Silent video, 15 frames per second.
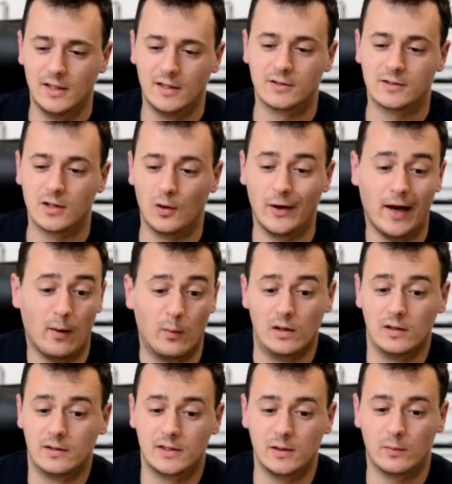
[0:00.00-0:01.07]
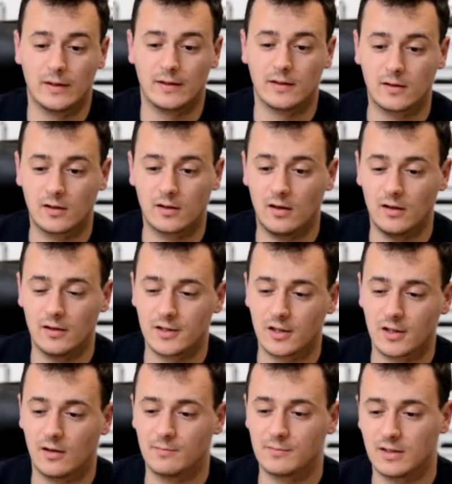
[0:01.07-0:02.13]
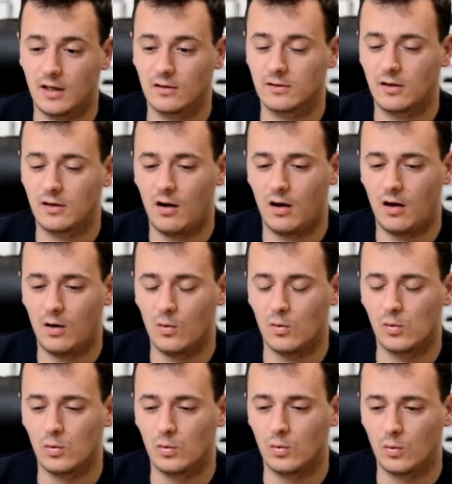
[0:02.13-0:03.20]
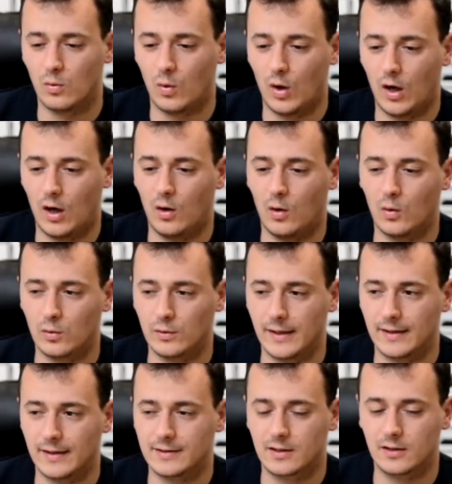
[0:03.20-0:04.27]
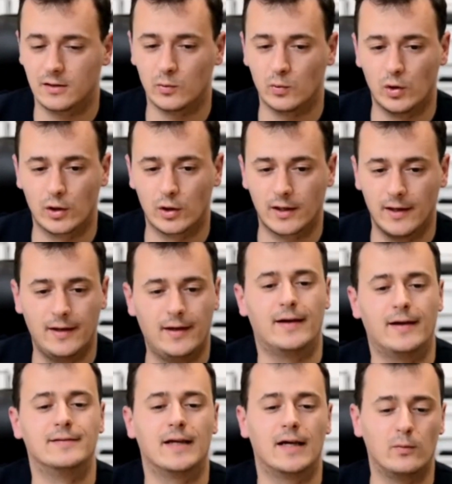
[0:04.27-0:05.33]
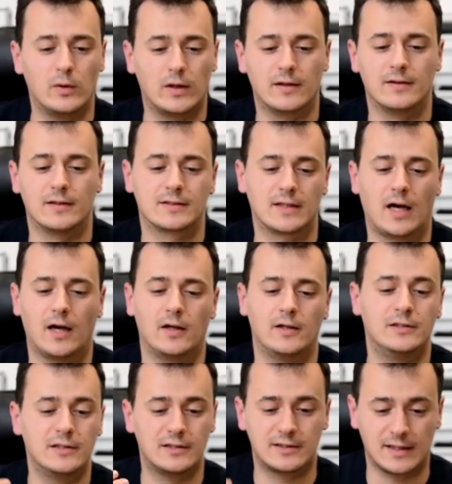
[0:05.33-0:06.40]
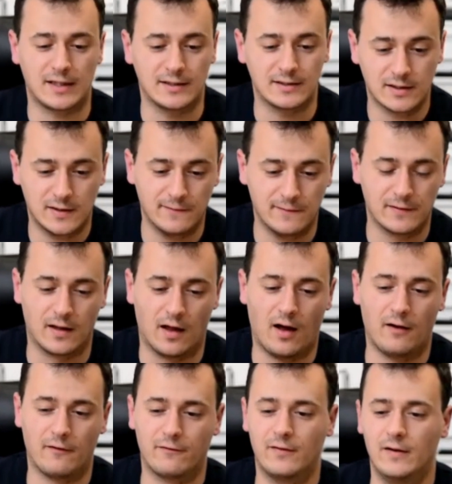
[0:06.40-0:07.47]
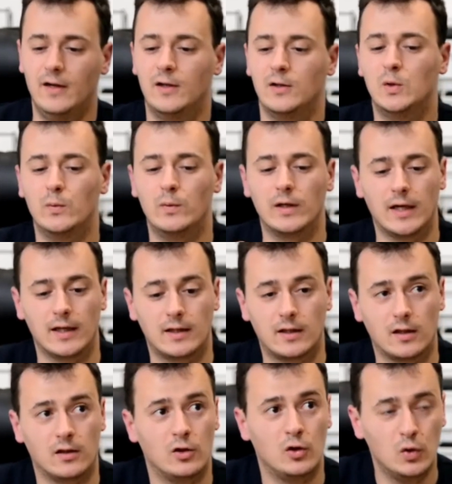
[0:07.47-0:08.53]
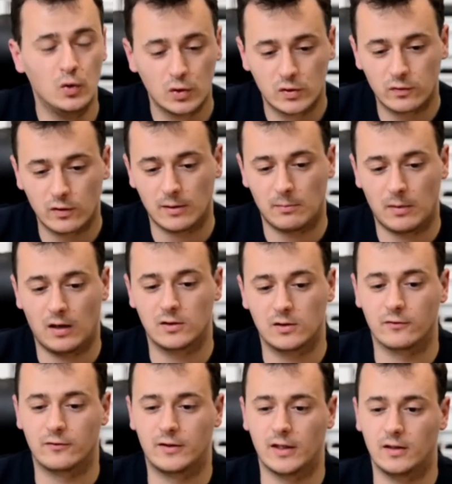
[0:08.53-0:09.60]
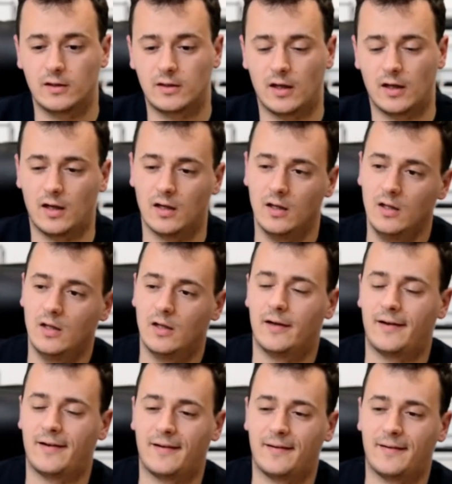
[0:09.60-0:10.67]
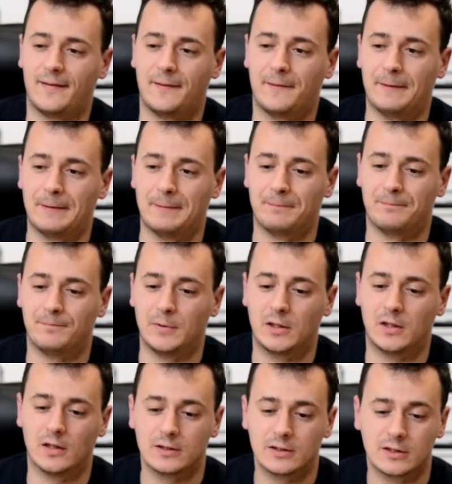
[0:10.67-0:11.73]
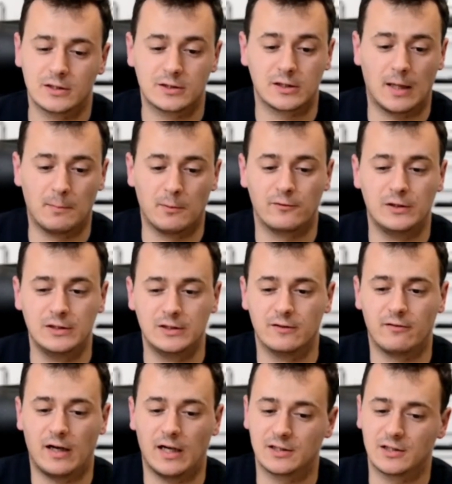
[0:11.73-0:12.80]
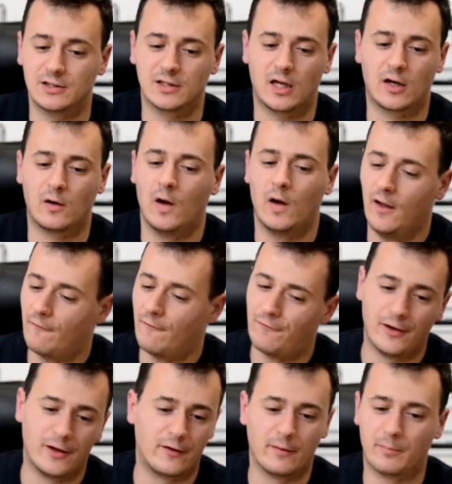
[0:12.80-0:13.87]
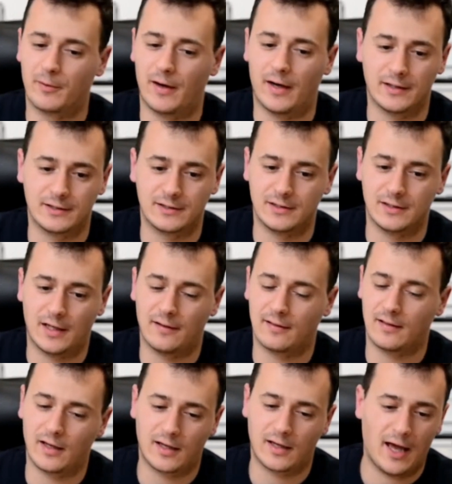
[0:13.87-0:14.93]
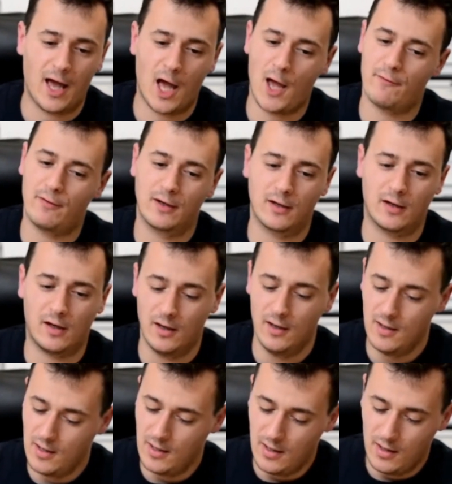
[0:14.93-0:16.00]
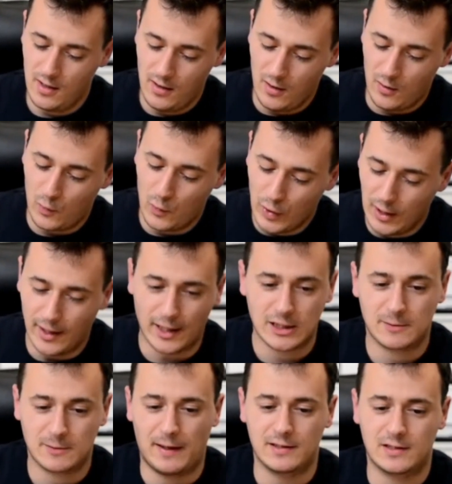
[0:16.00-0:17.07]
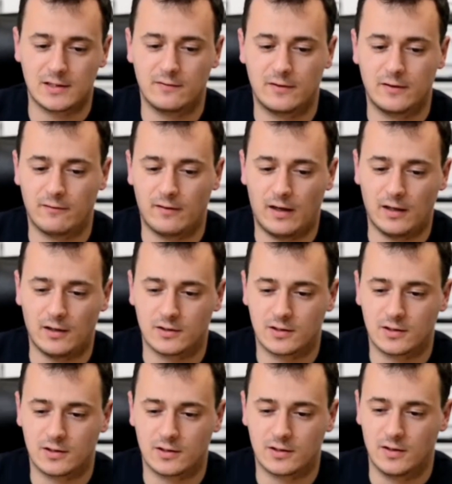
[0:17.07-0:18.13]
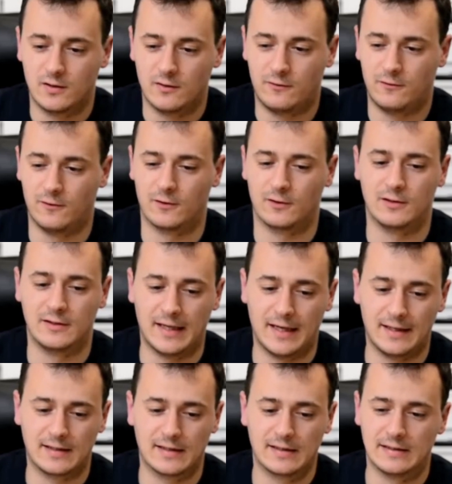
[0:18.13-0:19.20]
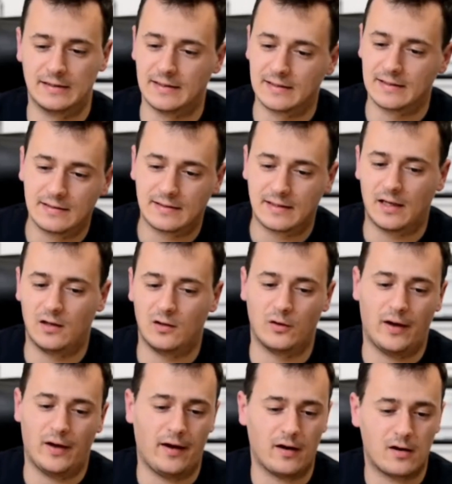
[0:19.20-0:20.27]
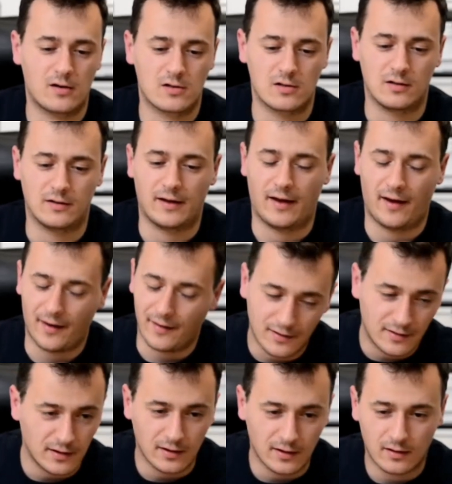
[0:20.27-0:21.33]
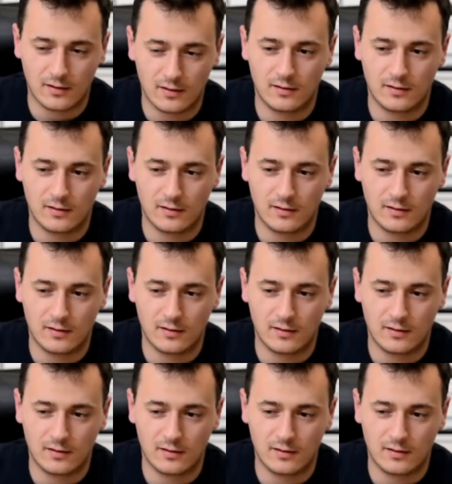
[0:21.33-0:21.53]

So yeah, we'll see when the technology comes out how how that's gonna work, and then we can decide is it sensitive enough do we get a useful amount of data um, because yeah. some of these devices are very pricey and like but, having a really expensive device for the data that doesn't tell you actually anything